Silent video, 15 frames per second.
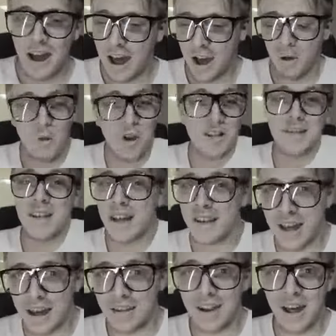I went and sat
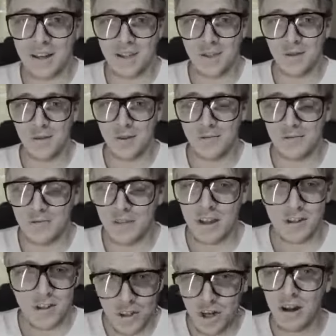down next to them.
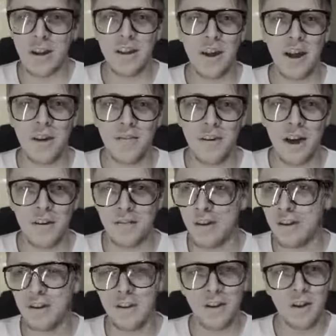And sure enough,
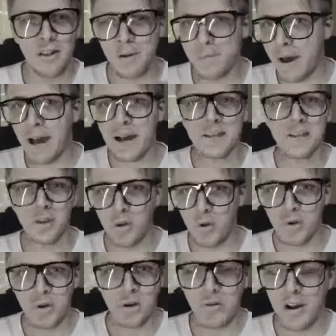after, you know, they passed the
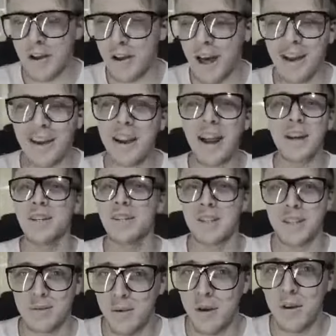hookah around, I didn't actually
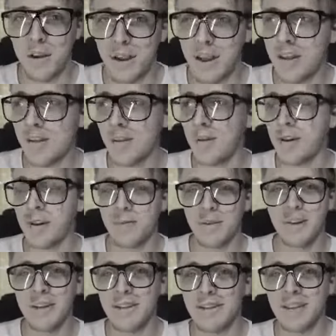smoke any of the hookah
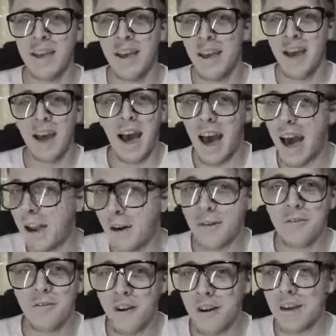because I
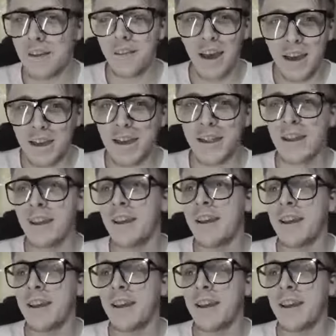don't fucking like it.